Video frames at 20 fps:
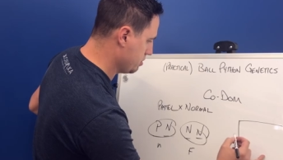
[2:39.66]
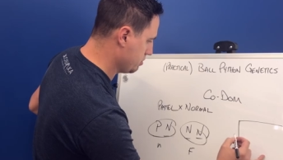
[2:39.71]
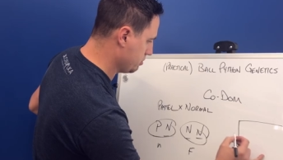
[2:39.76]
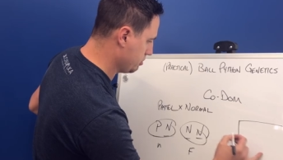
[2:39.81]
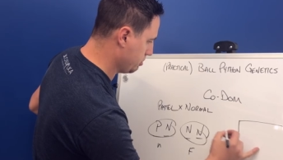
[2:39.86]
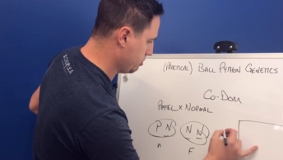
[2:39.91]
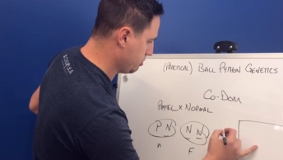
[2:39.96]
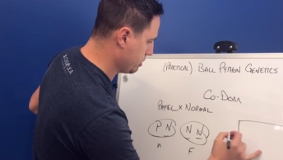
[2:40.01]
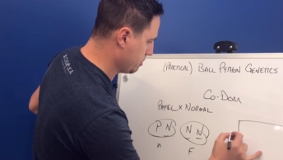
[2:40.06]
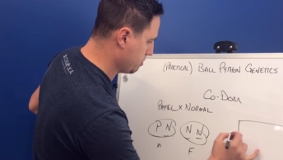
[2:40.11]

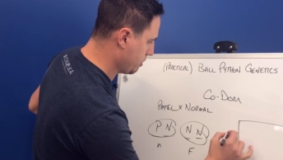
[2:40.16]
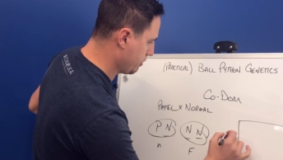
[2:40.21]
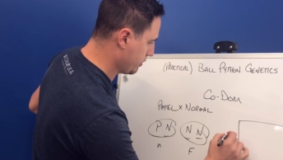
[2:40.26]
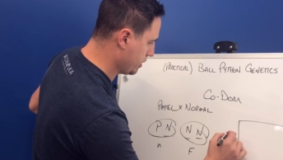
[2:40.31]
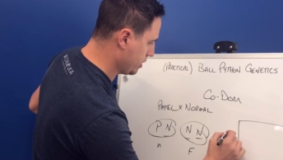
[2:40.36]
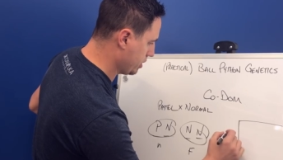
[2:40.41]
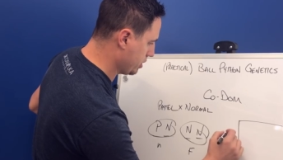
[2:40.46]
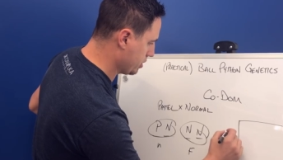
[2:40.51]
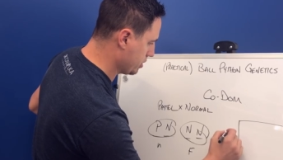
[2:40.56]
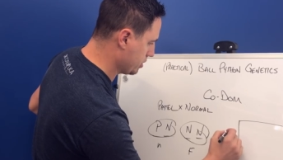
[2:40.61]
we'll put him over
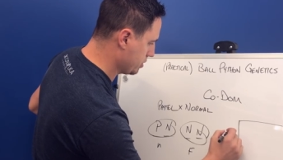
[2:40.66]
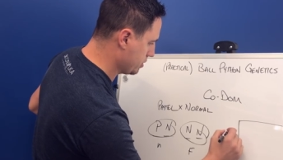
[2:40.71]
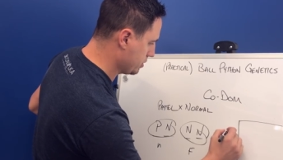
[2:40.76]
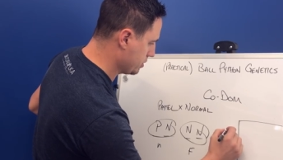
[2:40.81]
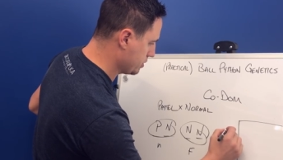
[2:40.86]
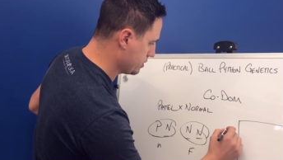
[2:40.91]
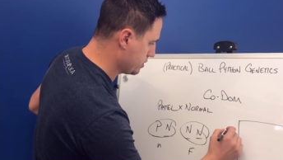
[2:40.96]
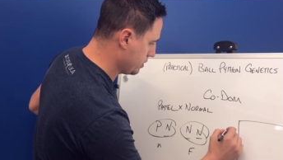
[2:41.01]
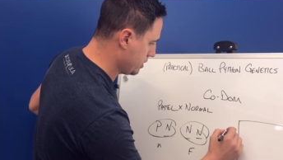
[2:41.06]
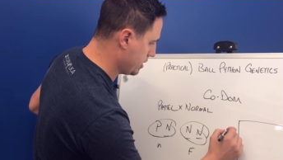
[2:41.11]
here.
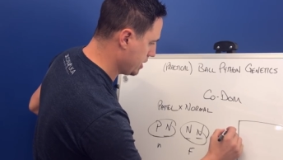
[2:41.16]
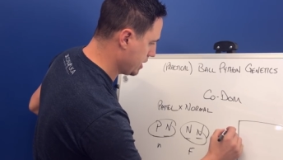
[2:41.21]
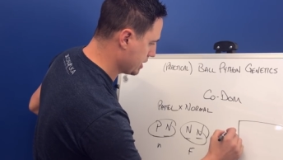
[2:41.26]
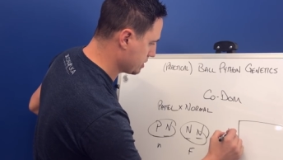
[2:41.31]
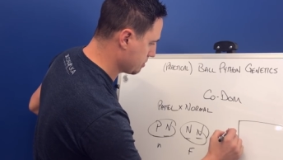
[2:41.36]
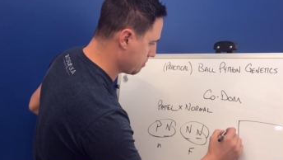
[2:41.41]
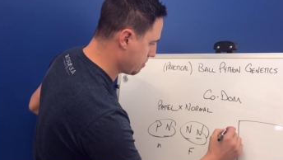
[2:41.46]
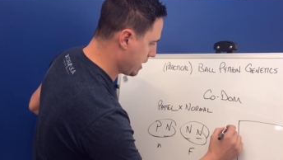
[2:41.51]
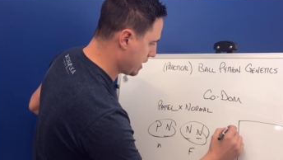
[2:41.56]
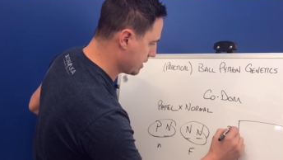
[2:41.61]
So he
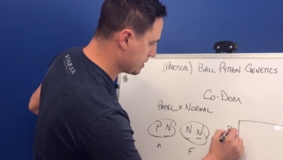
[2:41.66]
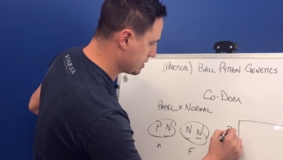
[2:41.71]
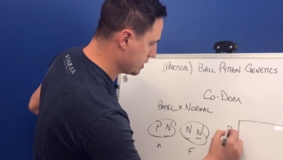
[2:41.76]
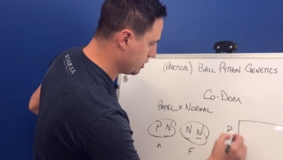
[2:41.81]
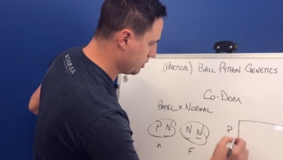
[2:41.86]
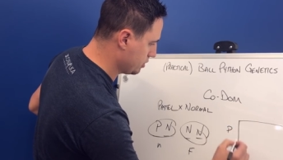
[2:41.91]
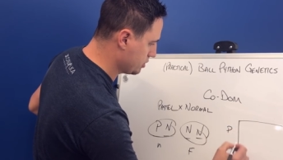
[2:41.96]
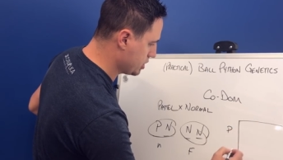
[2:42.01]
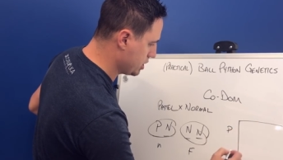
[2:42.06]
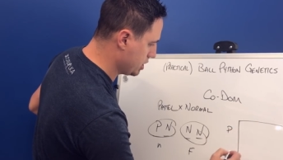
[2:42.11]
has a
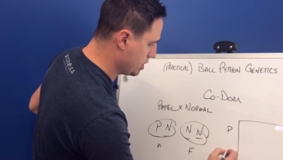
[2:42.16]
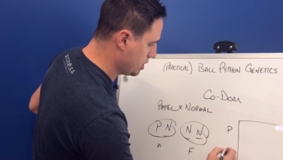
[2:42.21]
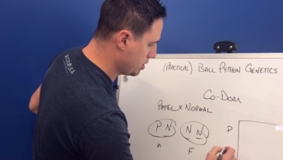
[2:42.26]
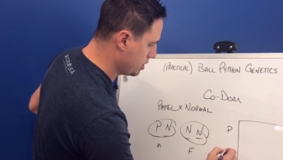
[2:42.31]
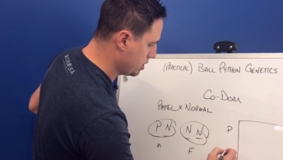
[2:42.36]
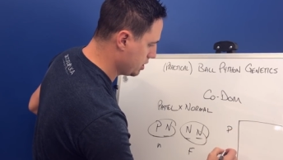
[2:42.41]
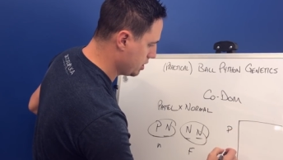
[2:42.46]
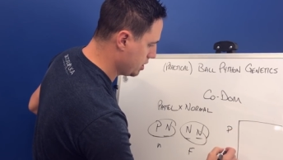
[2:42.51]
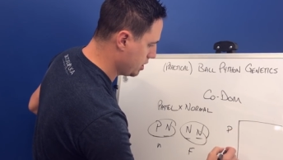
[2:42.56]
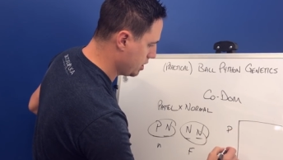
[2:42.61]
pastel gene
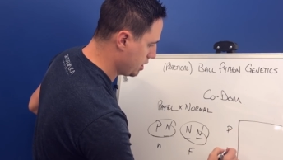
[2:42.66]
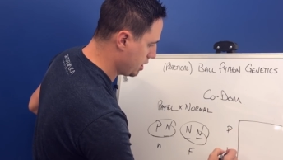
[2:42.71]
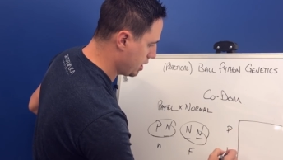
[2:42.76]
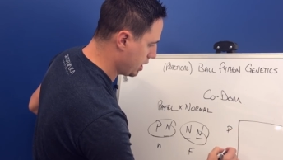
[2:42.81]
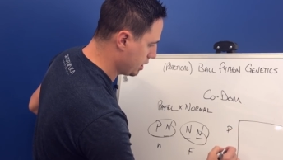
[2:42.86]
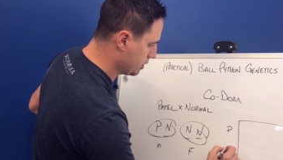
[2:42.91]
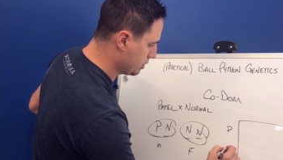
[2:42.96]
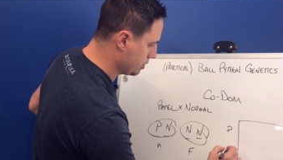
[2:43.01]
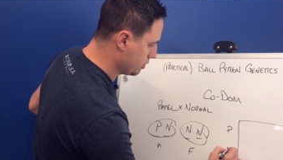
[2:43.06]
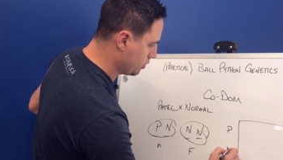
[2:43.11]

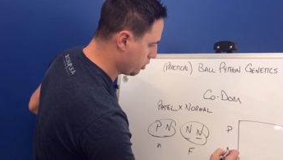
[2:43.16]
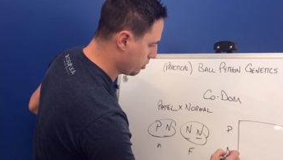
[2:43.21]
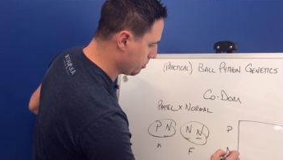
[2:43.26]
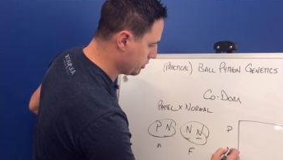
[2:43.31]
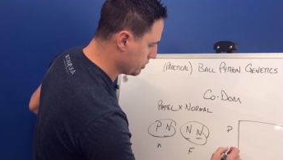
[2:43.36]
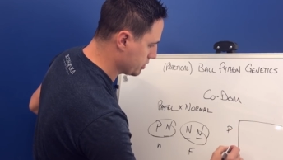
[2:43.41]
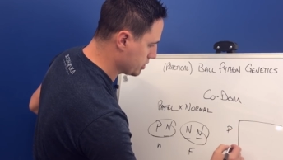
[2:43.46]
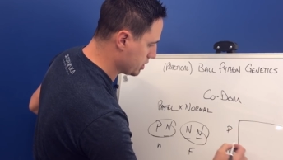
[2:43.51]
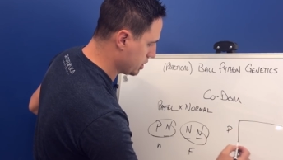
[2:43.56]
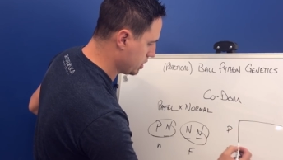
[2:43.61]
and a
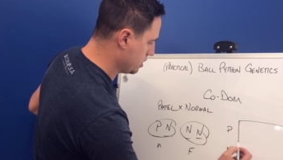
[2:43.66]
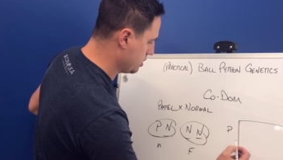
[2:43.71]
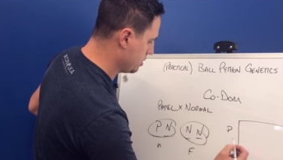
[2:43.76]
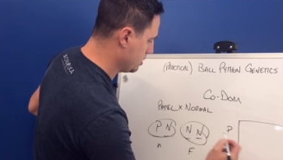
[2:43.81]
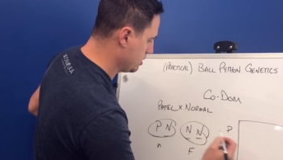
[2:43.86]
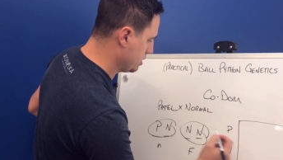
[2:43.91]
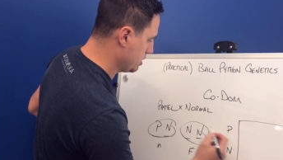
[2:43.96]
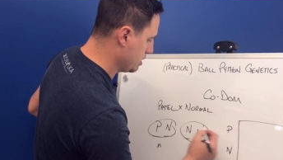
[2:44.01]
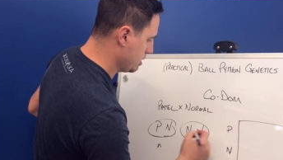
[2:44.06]
normal gene.